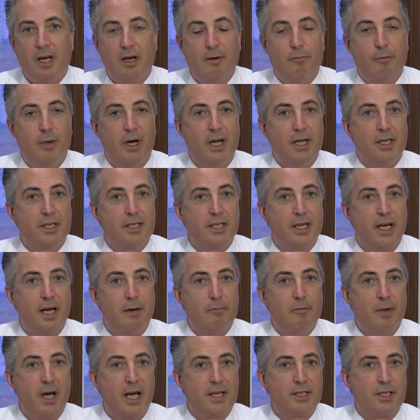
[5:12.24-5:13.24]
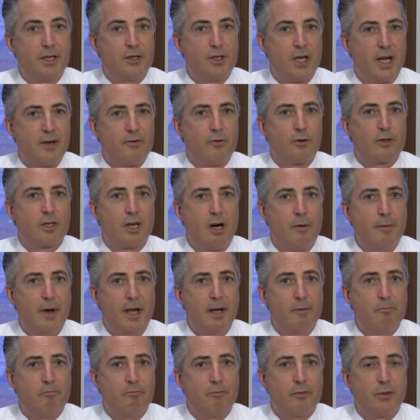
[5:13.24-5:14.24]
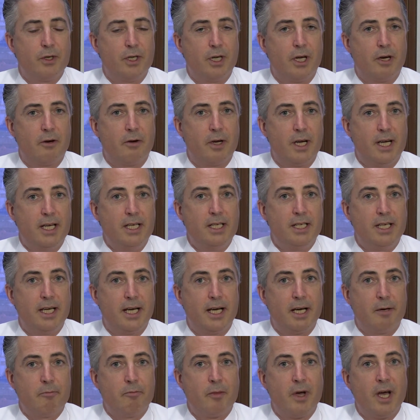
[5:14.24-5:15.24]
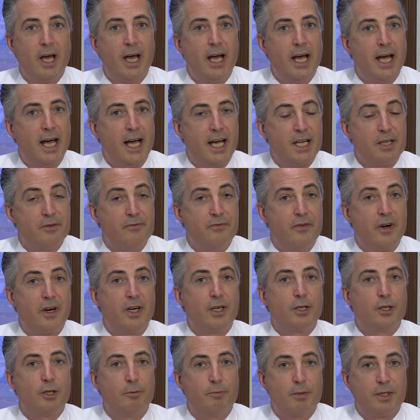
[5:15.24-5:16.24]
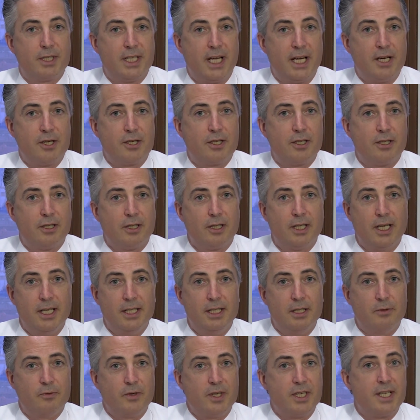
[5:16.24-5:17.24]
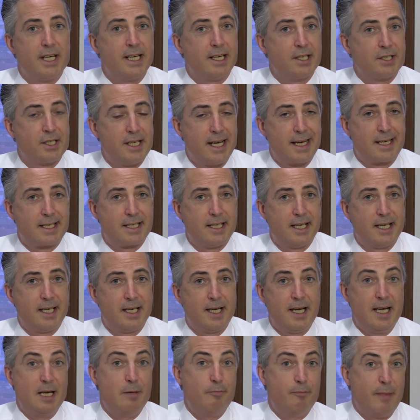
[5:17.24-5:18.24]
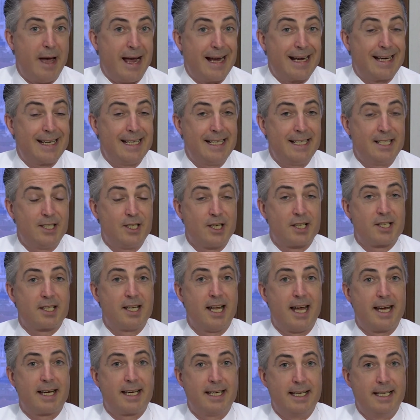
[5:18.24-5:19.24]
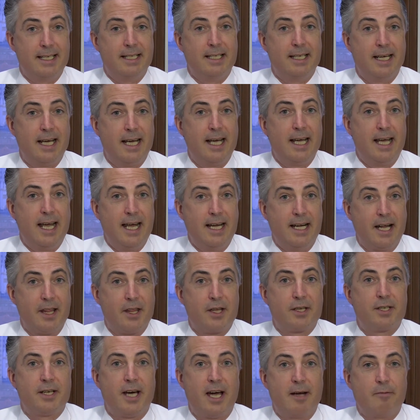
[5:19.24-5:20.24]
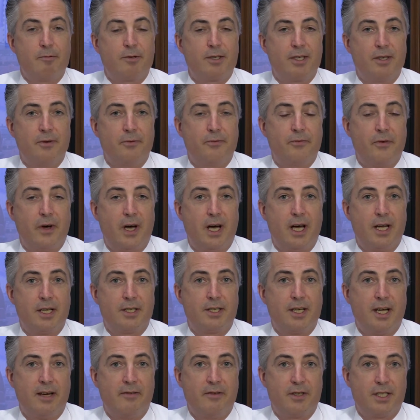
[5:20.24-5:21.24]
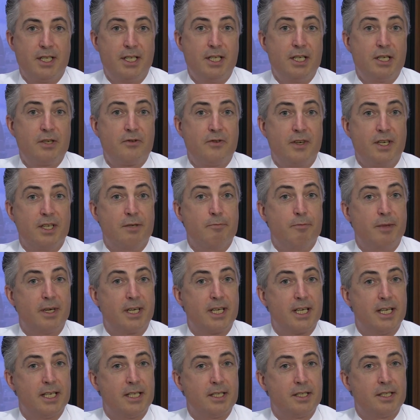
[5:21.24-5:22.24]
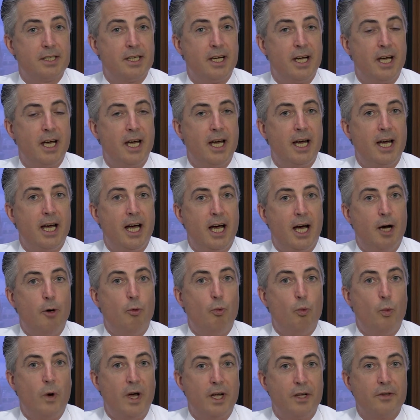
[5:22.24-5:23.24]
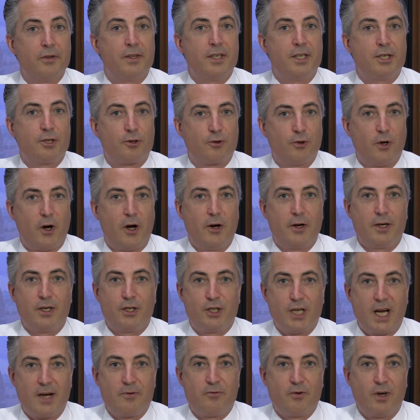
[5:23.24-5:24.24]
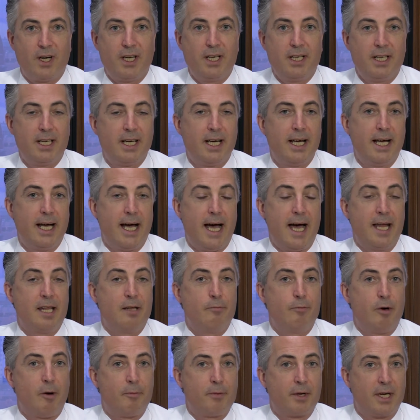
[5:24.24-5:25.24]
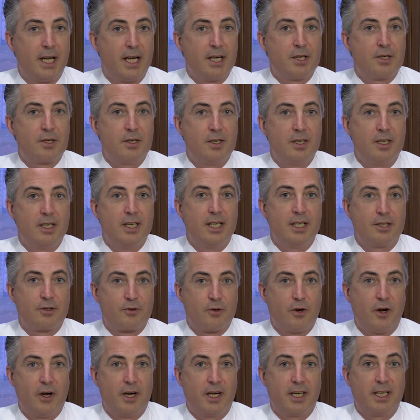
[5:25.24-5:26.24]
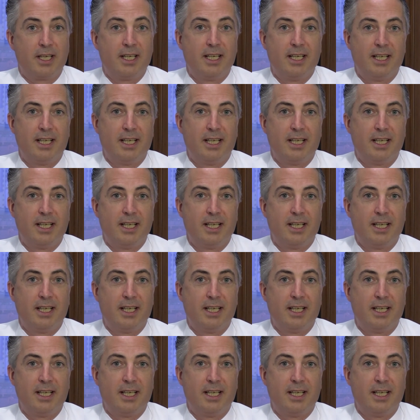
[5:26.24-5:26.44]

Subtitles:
But as a general comment, India has very good potential in the retail sector, in banking, just like in other types of service industries, because wealth is growing generally and the population is growing.